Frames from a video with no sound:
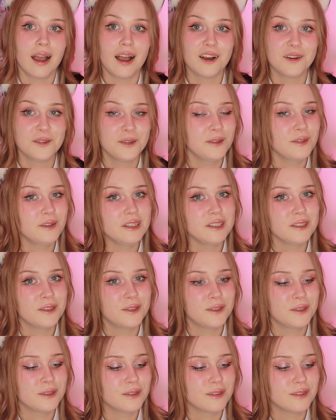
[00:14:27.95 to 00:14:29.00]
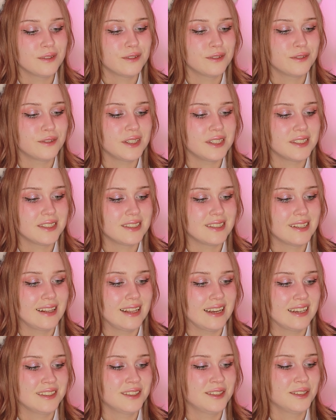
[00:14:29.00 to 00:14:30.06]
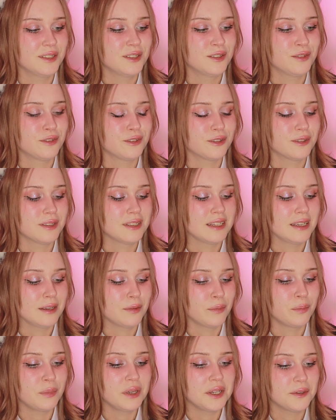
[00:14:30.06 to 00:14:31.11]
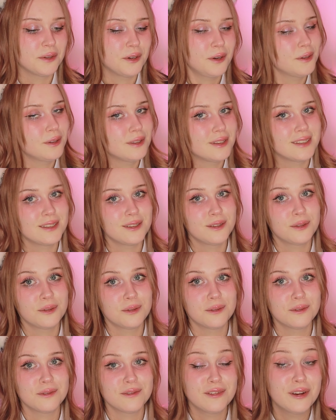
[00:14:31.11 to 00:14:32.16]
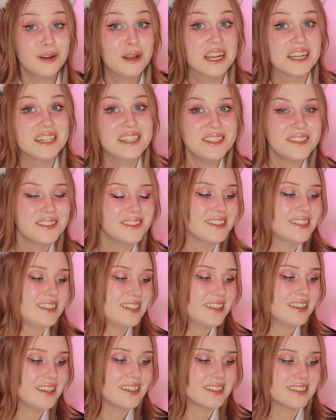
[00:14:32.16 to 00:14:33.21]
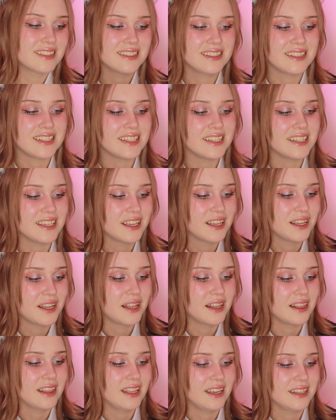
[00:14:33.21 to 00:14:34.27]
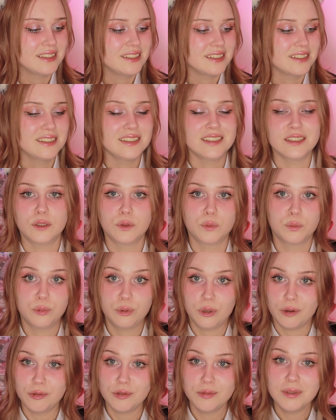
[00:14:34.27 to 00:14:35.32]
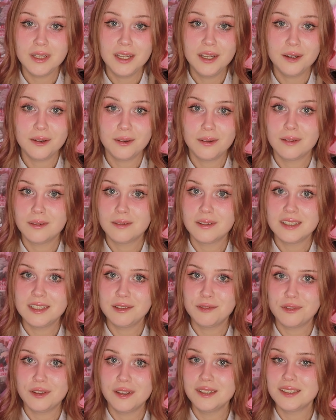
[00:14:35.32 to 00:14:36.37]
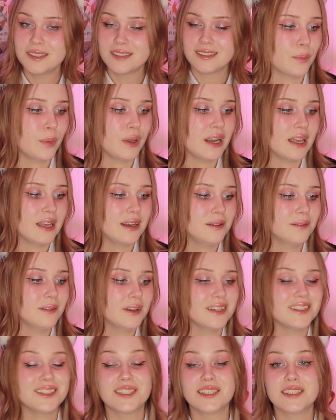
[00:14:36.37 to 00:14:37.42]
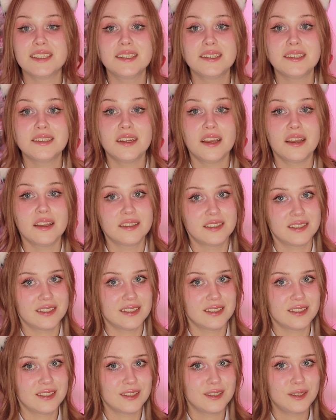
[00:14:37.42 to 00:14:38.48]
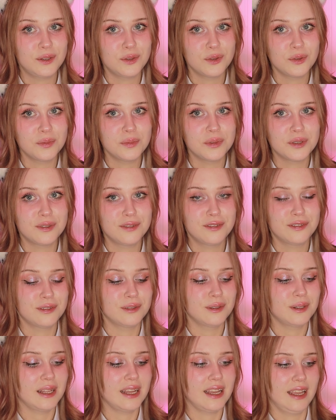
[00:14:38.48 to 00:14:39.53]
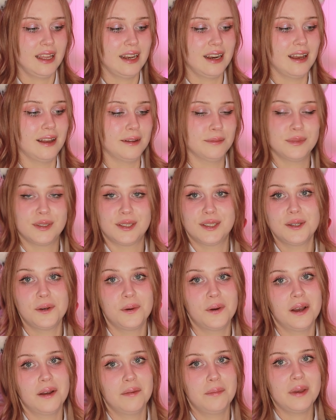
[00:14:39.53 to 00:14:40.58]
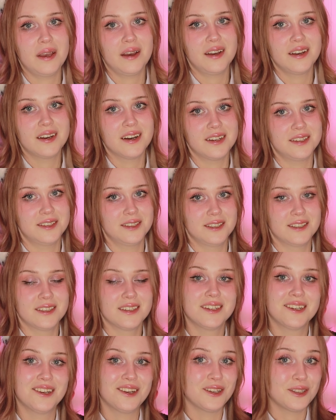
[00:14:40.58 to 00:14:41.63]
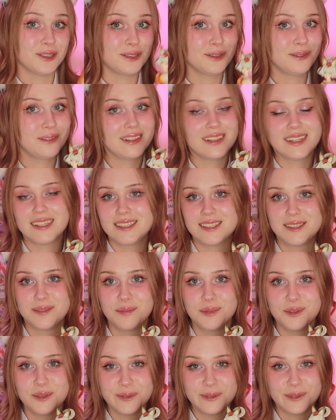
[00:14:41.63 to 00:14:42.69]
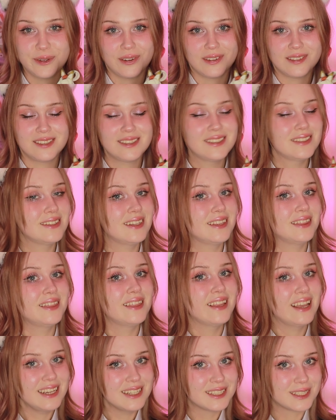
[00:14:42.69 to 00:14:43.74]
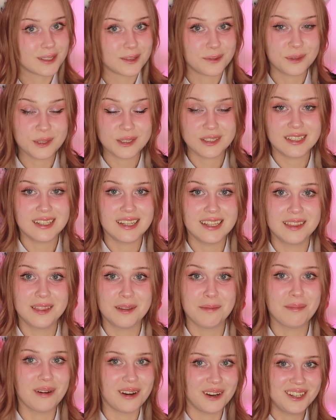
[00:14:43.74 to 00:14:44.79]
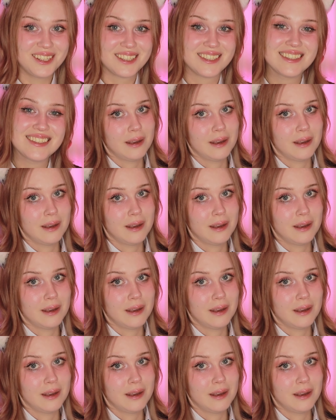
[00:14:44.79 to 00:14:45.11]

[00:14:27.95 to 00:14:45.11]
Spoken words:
I'm going to fix the lantern for the b-roll, so when you see this, the lantern is probably already fixed. But anyway, she is so beautiful and I'm so happy I got her. So let's move on to the next one in the box.